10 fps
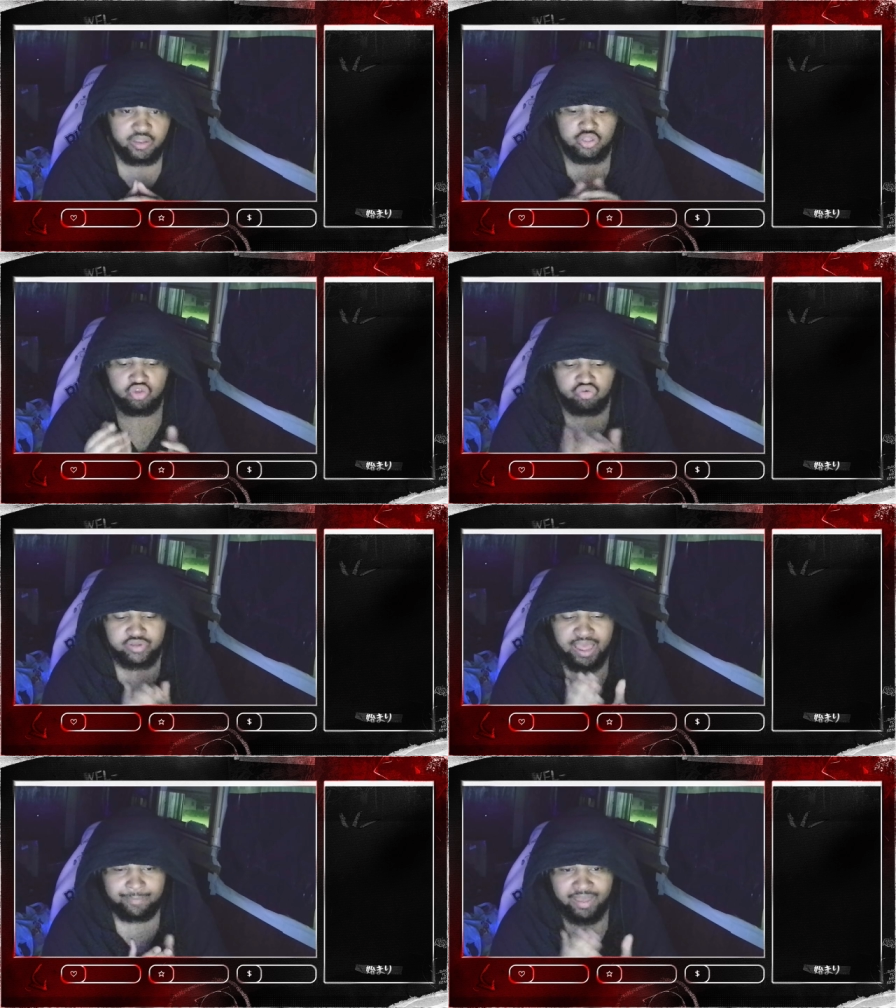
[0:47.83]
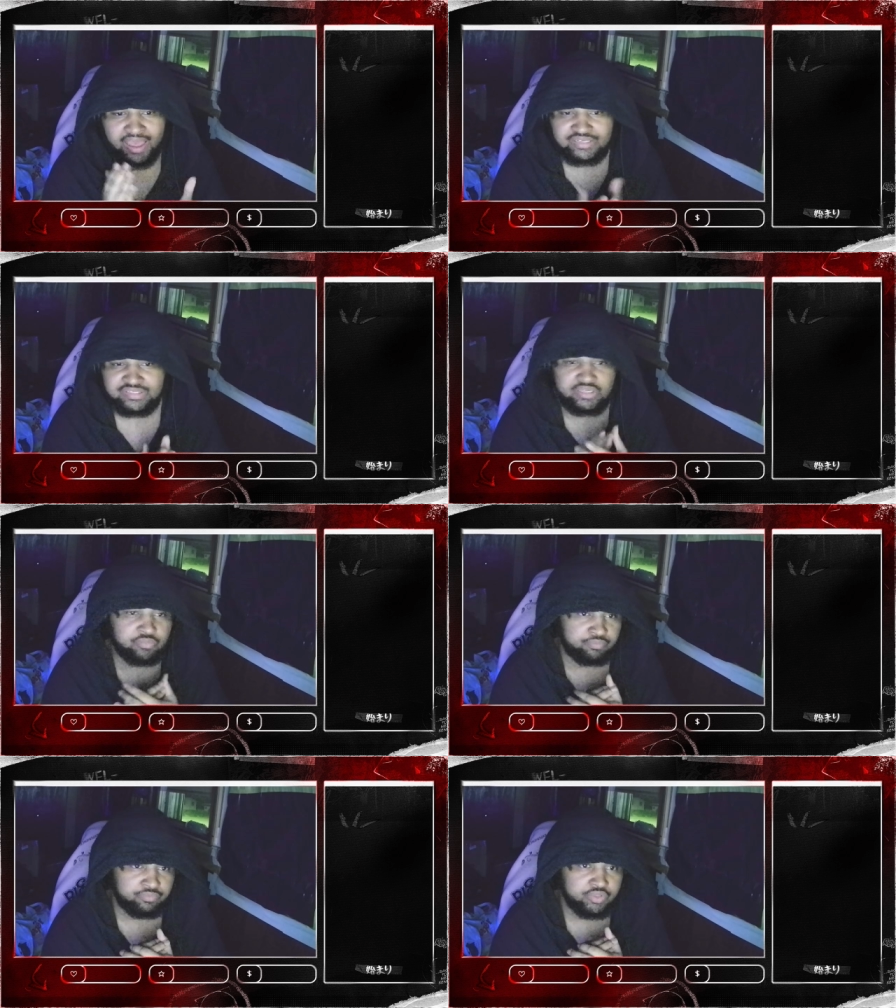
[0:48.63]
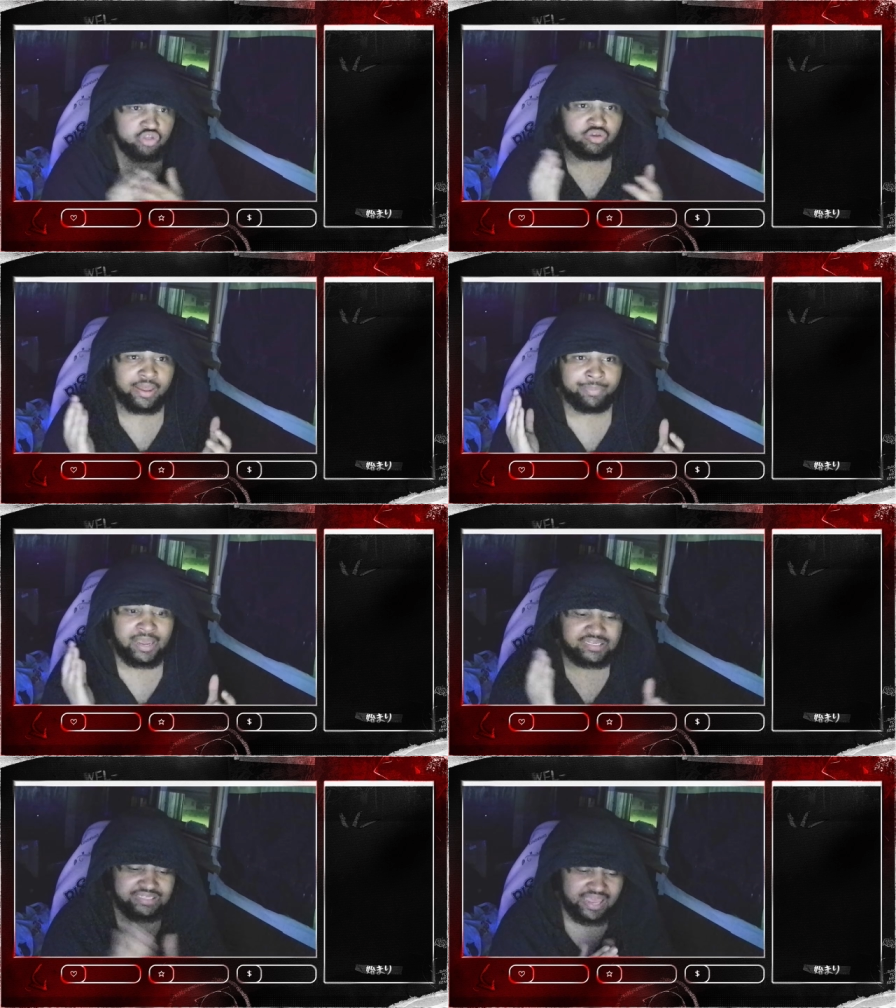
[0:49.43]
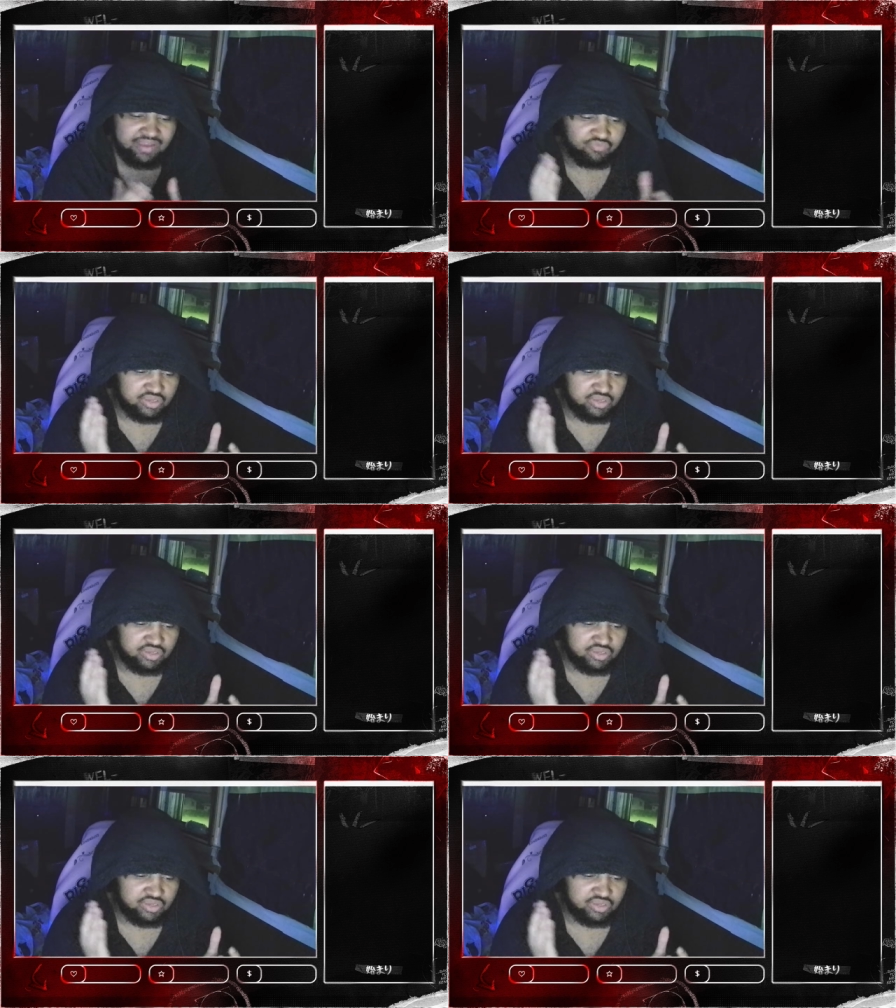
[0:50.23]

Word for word: You got past them. You got past every